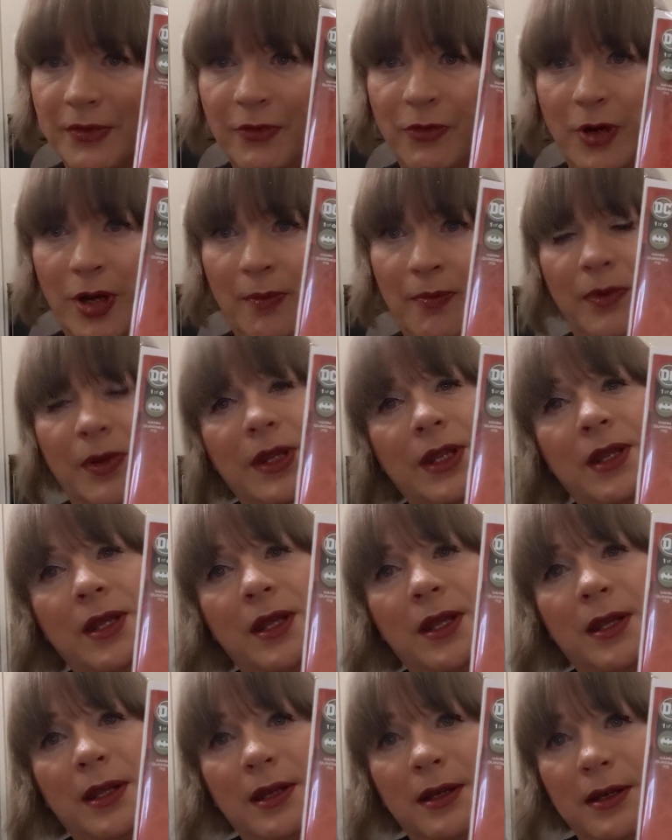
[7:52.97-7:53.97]
from
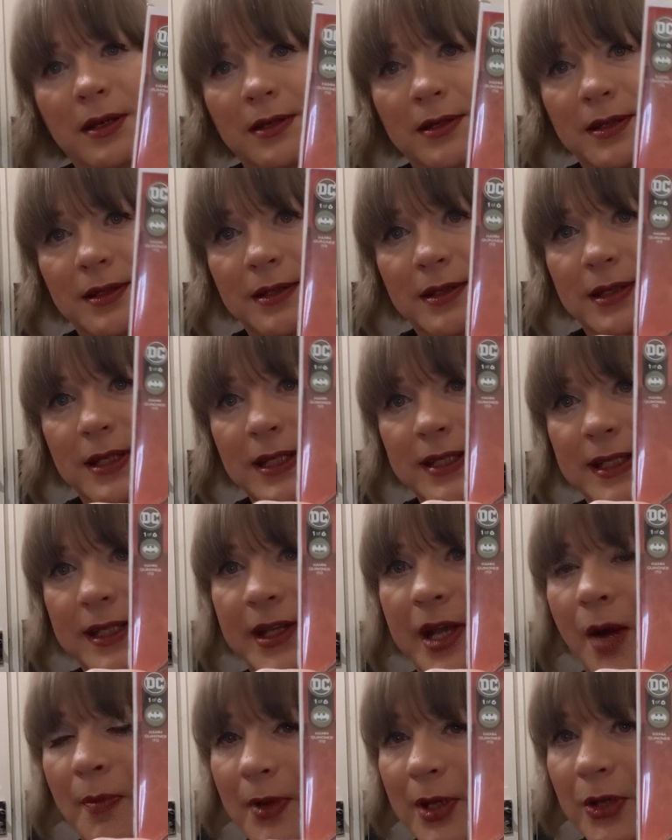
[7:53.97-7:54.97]
the
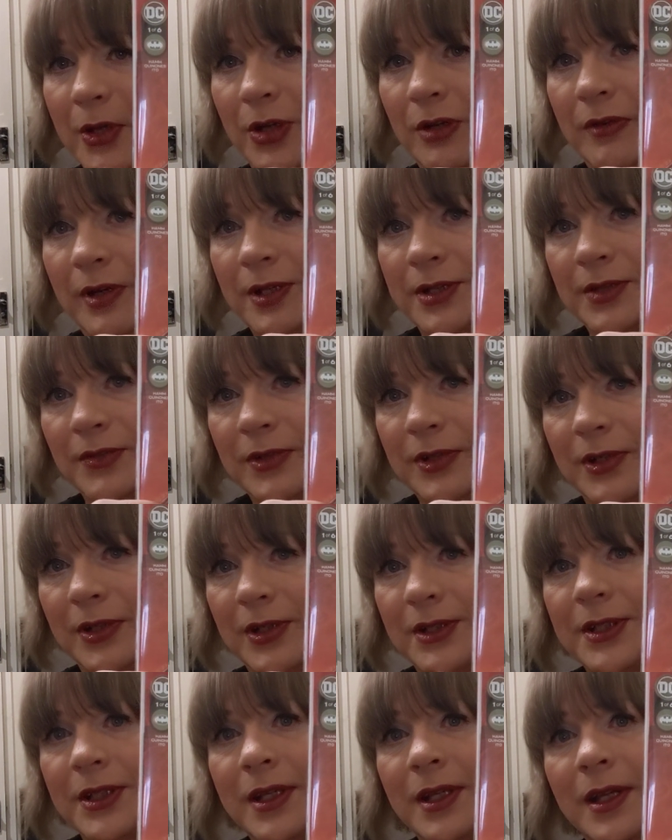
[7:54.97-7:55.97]
DC comic universe, of
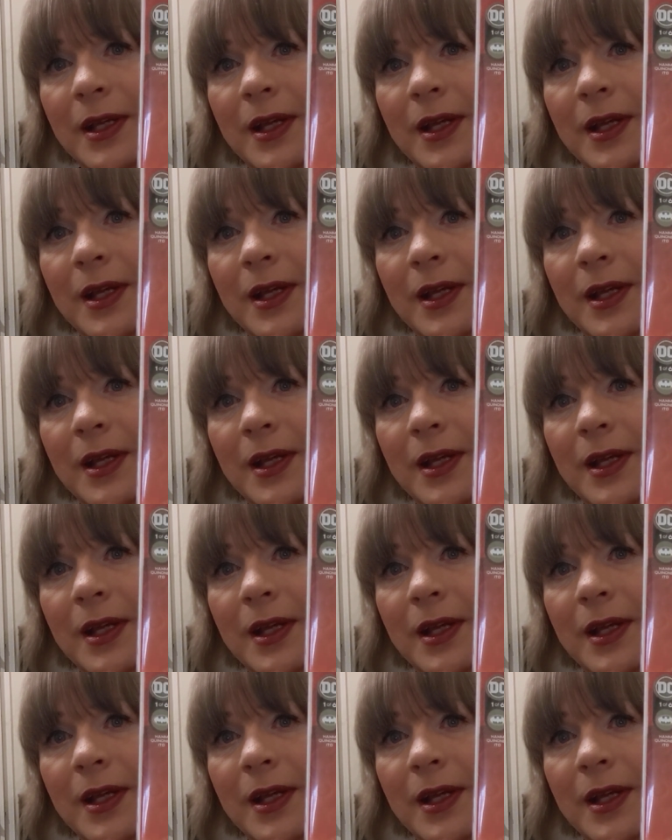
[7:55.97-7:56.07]
course.